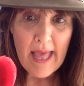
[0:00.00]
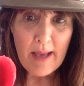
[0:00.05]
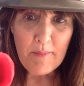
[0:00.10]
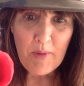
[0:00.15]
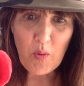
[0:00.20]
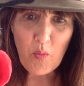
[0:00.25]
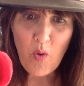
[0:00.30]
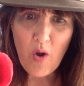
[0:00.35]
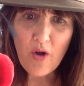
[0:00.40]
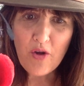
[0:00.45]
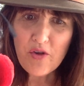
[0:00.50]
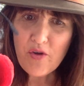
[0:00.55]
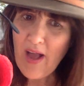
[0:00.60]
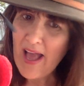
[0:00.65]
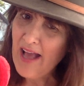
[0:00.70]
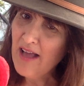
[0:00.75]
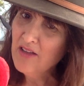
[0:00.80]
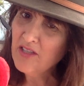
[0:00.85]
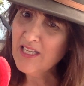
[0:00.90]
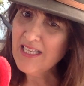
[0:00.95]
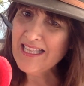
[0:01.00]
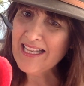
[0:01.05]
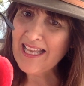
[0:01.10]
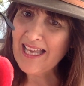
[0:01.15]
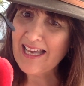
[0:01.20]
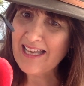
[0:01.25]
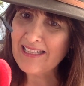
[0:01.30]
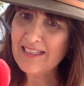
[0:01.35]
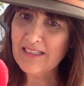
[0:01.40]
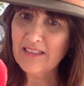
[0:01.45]
but while you're out in the
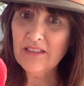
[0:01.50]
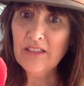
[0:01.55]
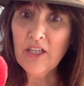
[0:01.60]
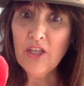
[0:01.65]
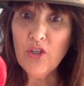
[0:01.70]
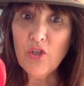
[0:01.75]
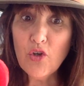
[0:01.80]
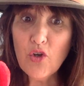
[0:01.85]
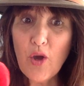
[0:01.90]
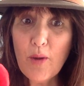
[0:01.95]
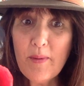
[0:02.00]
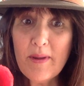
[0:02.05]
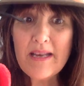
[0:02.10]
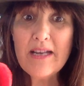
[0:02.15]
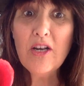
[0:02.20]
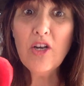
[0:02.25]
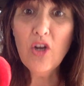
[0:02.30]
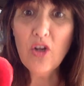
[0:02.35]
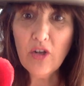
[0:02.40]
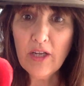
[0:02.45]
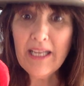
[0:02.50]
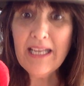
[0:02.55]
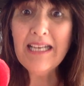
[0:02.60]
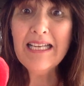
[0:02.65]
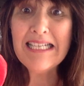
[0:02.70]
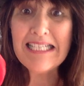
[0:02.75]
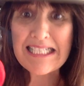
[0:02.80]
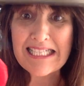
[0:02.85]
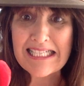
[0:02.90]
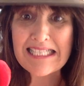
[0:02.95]
garden you're going to be
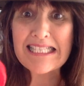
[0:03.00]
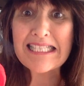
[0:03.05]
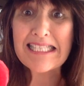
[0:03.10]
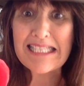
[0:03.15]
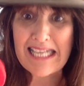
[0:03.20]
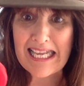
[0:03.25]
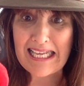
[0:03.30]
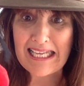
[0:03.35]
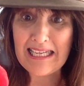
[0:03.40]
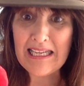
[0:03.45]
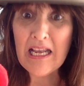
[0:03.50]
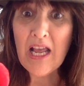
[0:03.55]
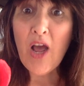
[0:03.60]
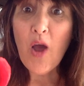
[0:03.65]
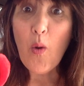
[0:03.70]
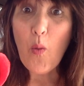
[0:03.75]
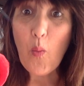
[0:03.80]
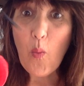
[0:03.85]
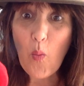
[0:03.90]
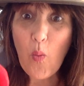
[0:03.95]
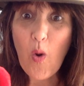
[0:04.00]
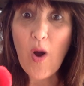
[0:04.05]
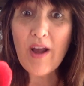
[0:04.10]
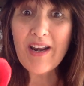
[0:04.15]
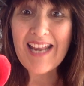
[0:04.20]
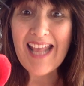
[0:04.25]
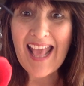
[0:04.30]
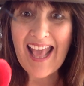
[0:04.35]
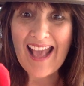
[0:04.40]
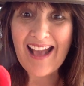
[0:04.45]
looking to see
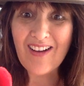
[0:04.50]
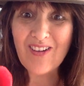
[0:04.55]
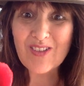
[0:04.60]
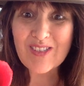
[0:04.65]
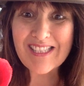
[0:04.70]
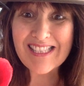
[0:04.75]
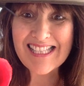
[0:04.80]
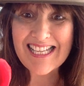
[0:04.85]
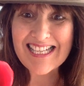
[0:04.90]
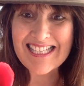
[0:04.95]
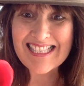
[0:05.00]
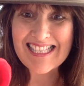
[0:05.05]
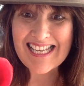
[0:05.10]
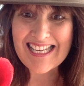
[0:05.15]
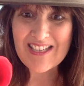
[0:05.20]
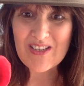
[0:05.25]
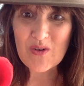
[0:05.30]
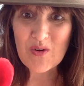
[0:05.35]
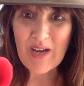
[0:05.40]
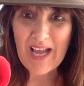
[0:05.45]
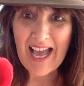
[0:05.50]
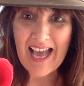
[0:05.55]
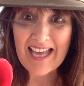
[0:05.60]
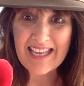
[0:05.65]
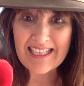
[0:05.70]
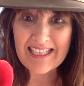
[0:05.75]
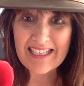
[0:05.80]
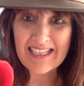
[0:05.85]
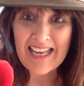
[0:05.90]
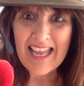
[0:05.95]
what else is in your
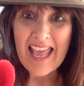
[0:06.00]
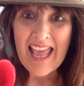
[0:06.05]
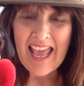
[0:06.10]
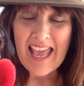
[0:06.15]
garden,